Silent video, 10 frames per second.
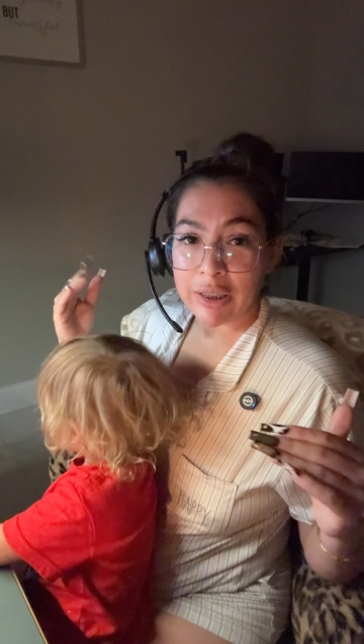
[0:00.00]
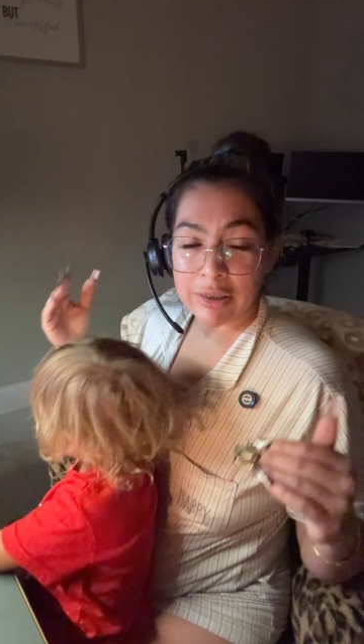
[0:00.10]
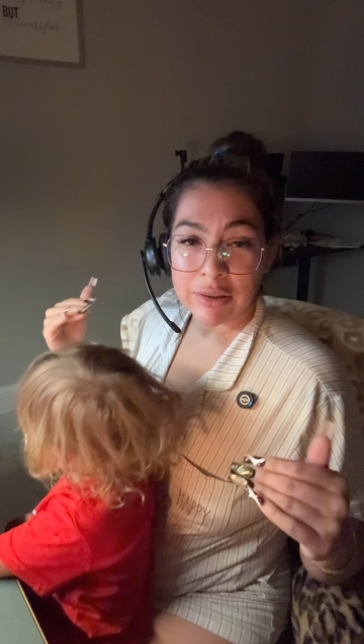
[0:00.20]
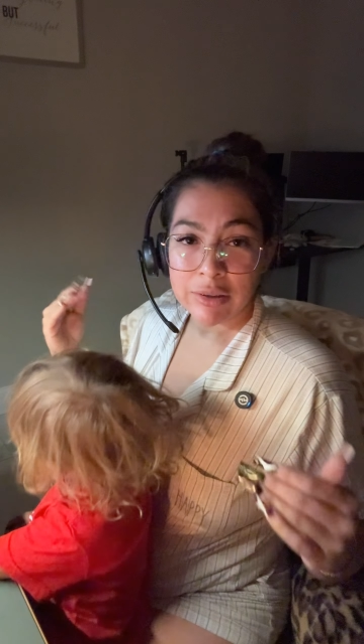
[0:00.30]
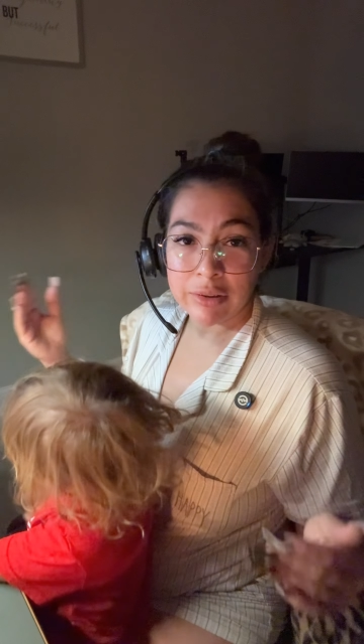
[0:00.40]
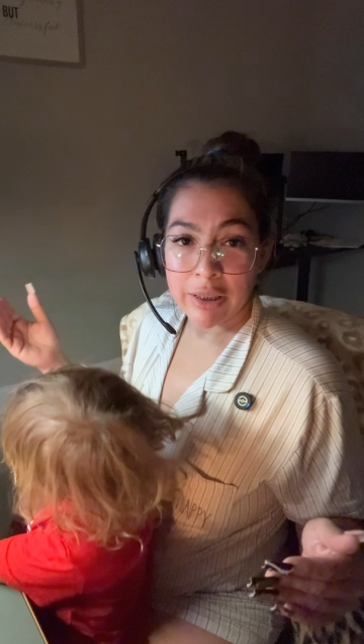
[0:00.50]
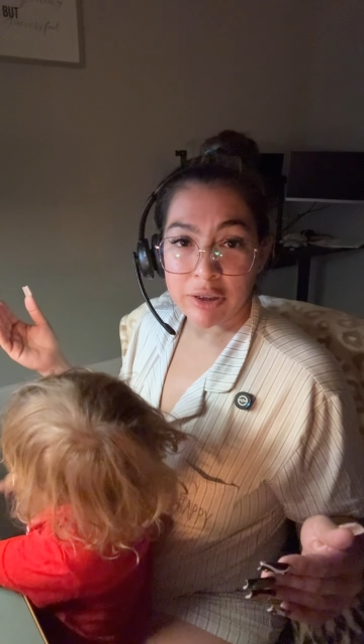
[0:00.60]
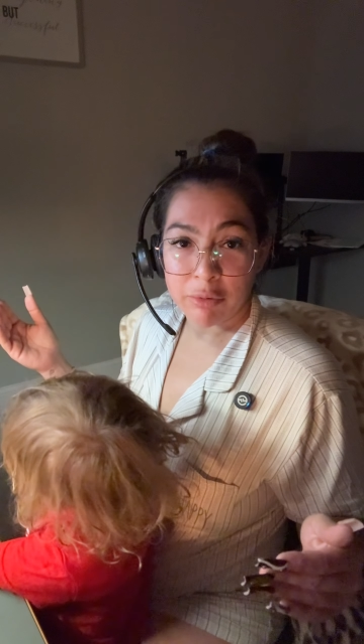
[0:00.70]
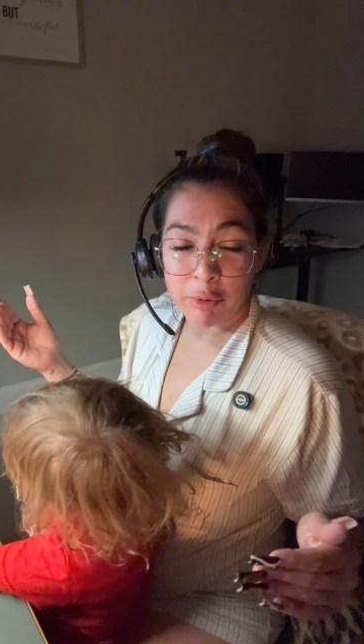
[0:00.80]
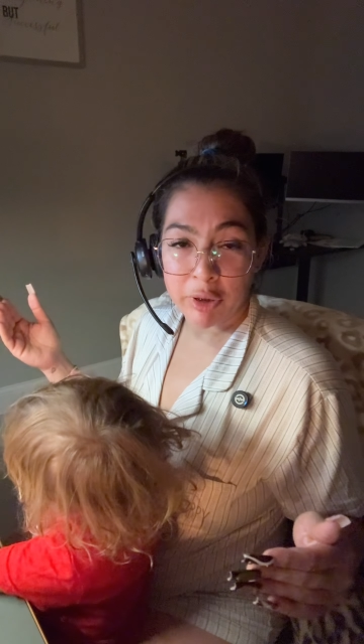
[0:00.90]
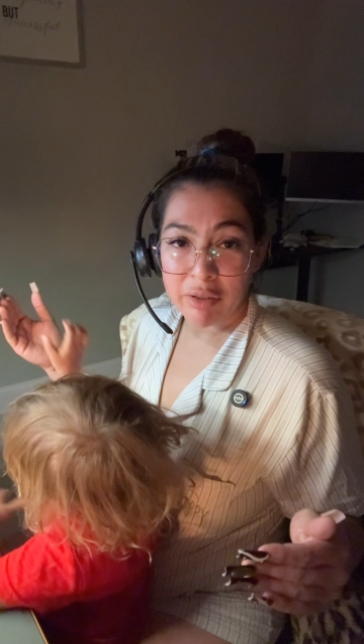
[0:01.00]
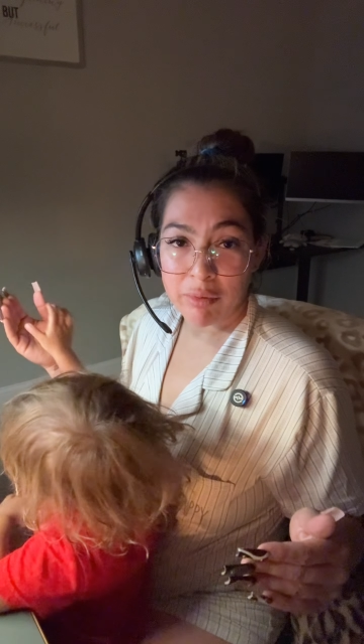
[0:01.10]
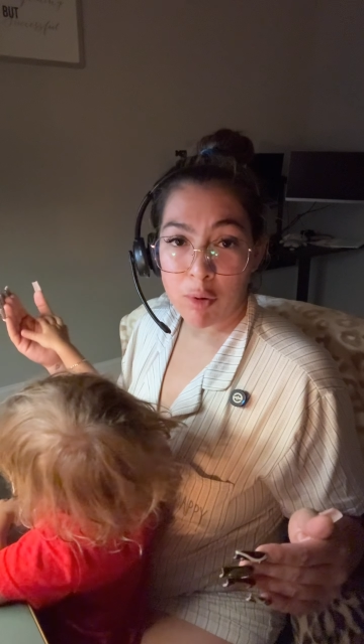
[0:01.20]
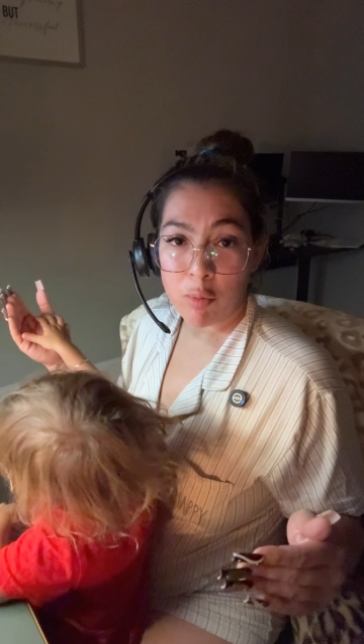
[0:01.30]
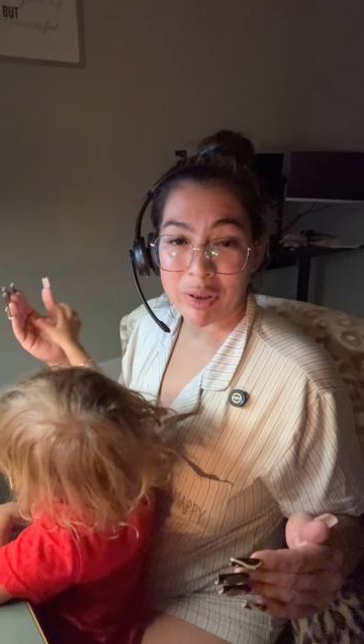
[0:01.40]
easiest stage of working
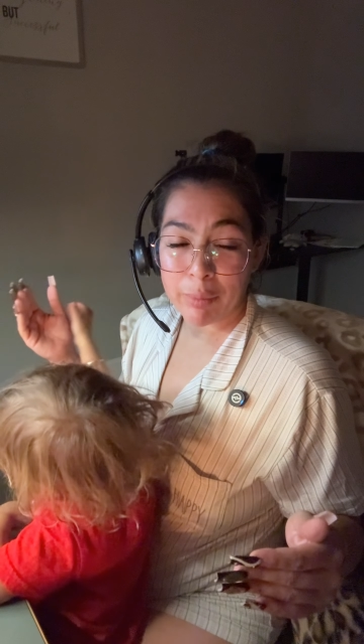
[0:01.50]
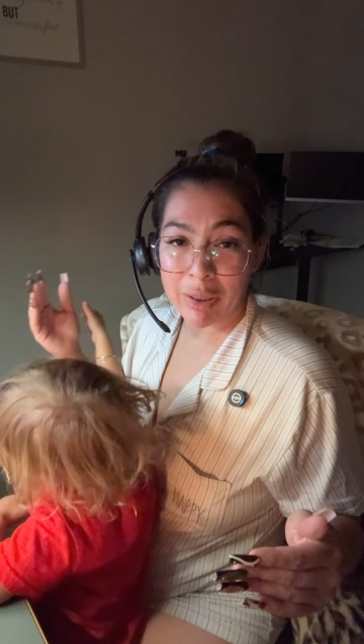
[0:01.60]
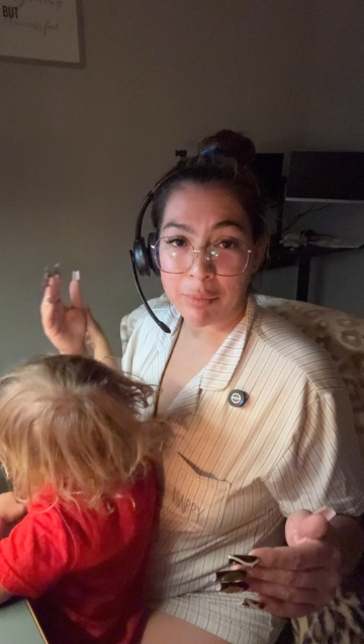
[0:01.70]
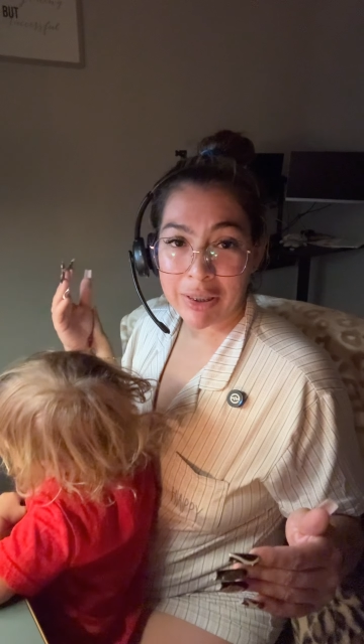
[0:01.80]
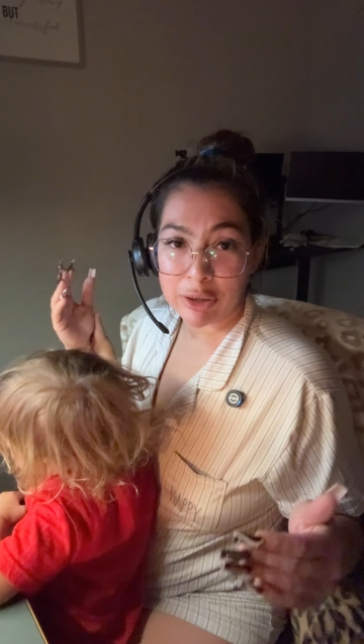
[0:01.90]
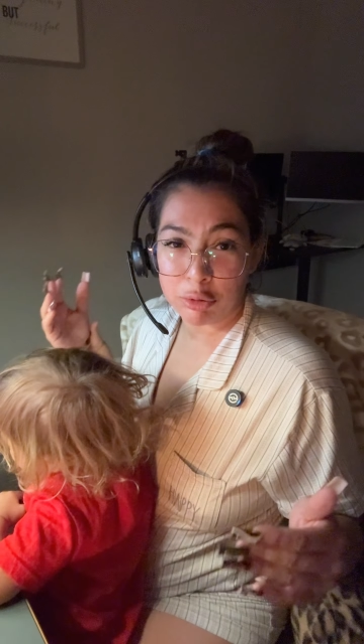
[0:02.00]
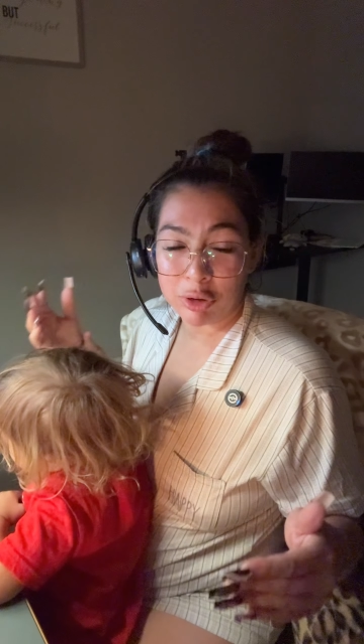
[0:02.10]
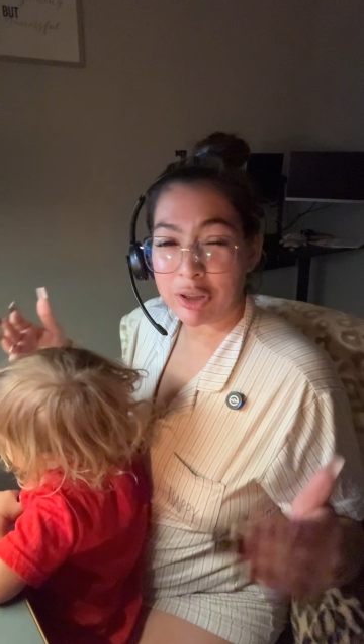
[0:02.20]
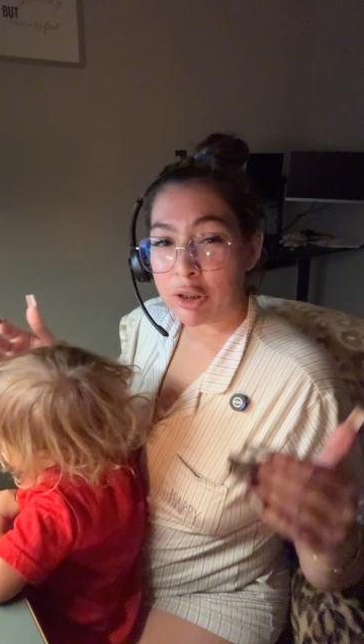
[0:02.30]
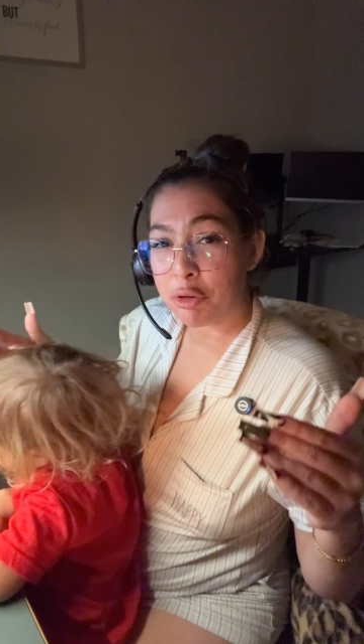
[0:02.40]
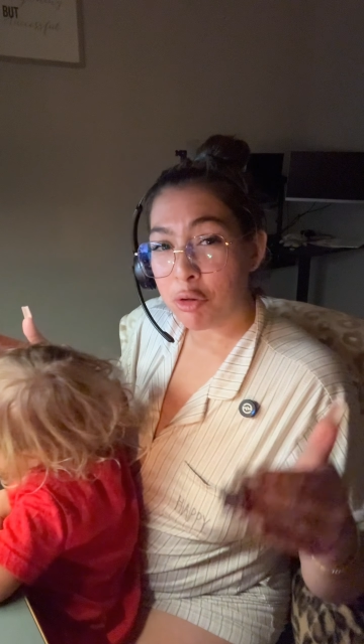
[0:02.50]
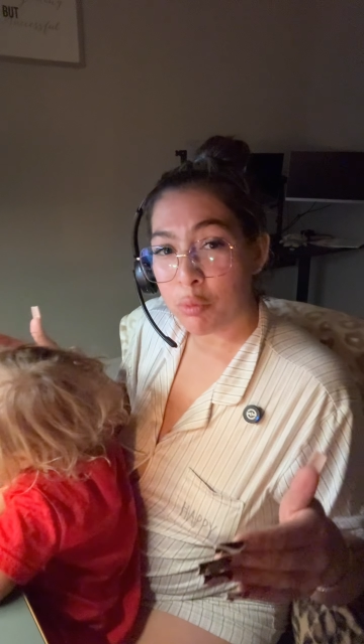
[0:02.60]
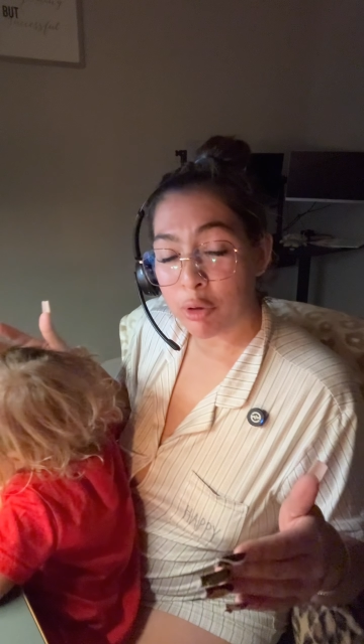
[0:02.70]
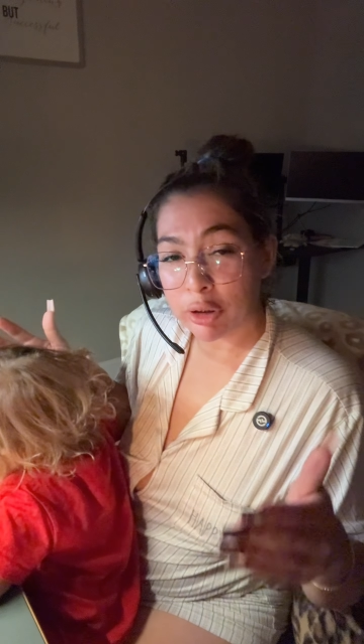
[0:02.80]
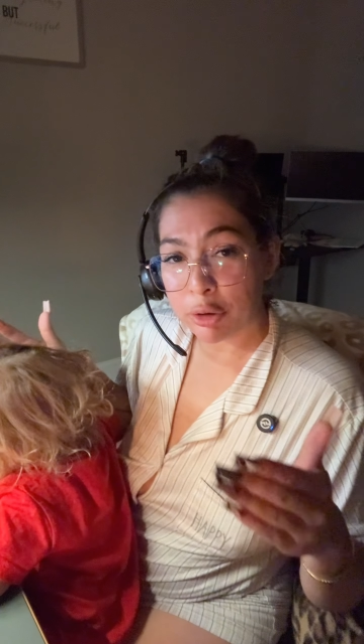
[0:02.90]
from home with the baby is usually the
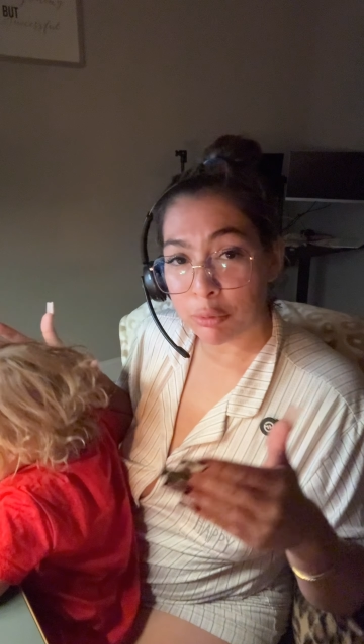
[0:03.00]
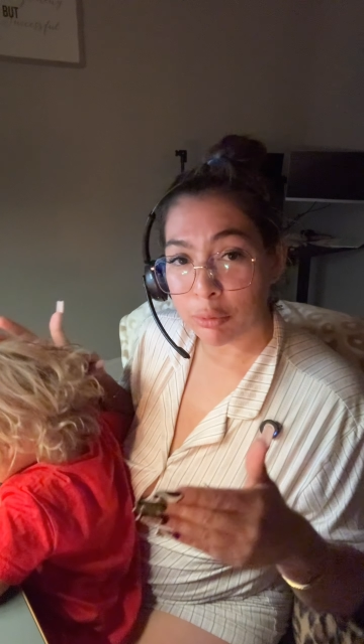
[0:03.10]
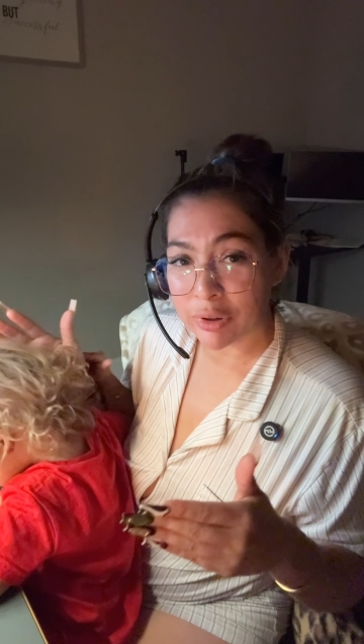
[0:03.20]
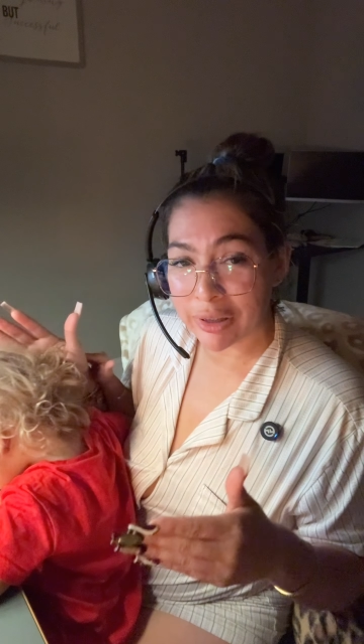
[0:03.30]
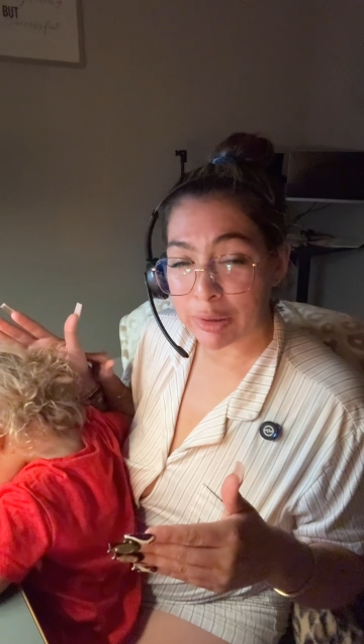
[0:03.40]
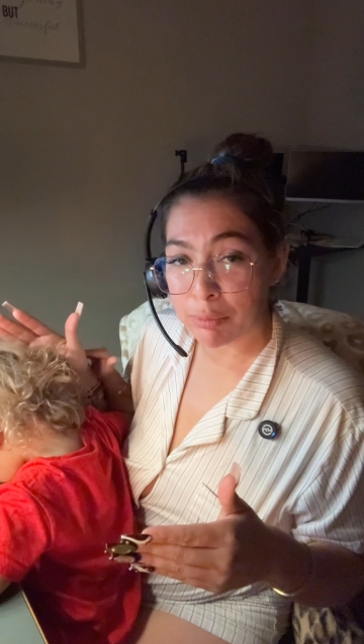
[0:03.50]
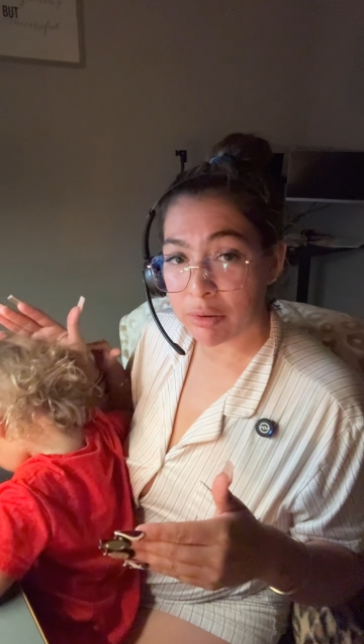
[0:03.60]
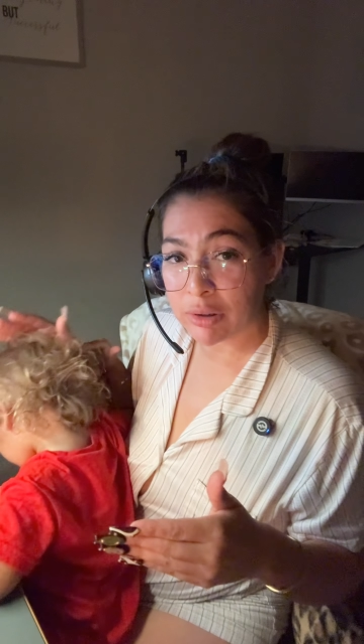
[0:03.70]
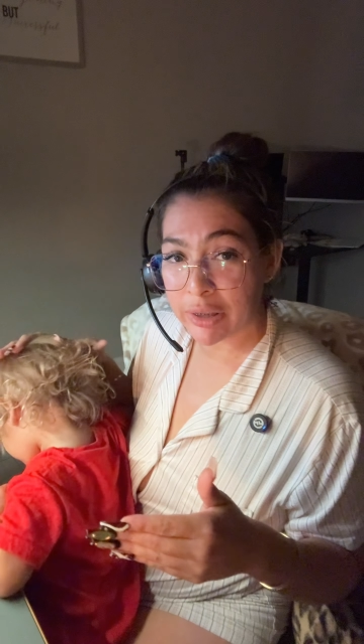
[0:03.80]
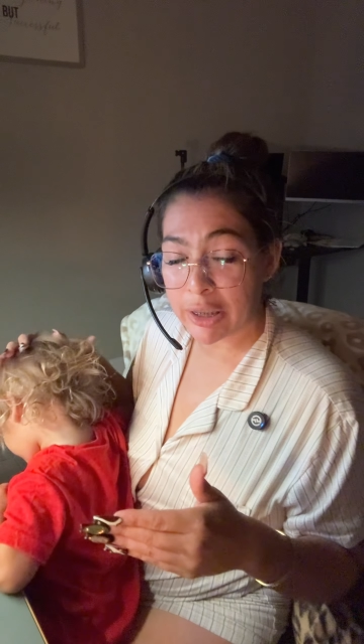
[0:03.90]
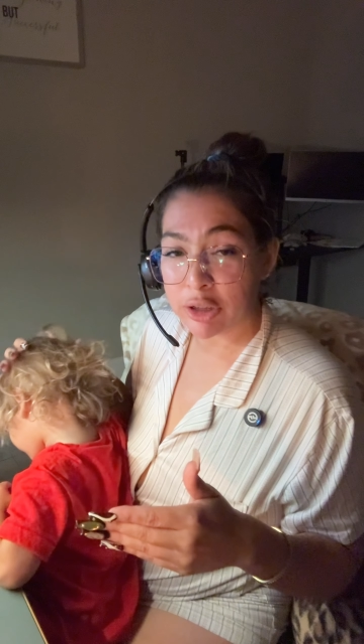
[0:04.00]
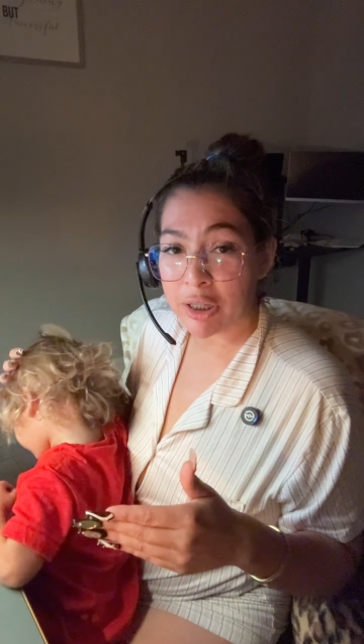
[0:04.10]
newborn through 6 month stage.